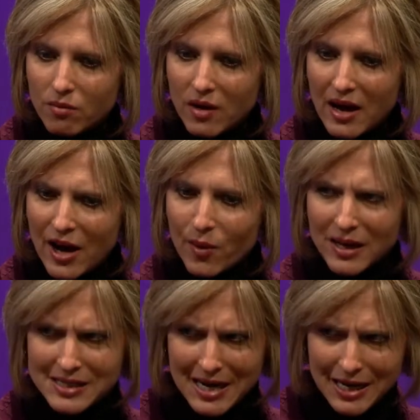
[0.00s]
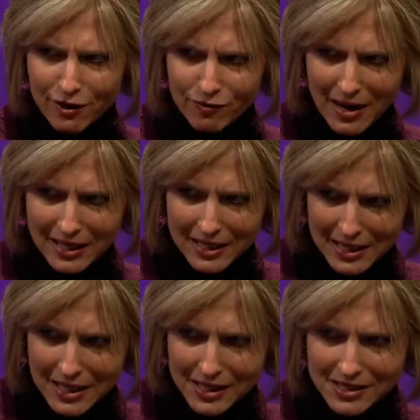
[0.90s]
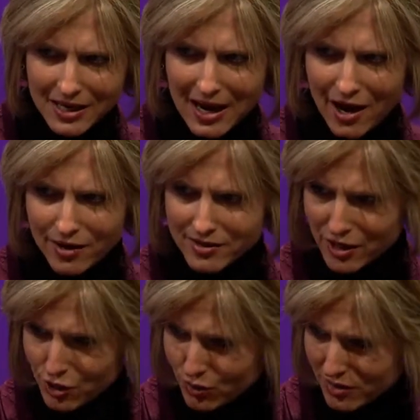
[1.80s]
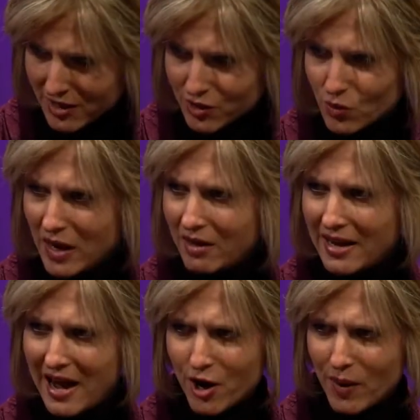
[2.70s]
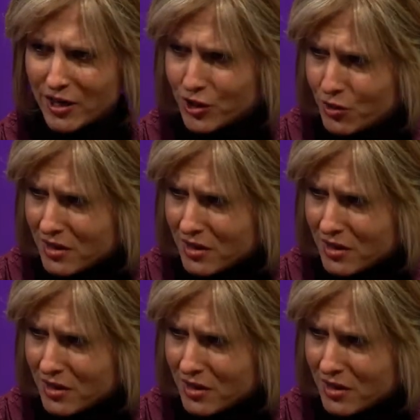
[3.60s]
how do I take care of my kids, and and you did as well, and how do I do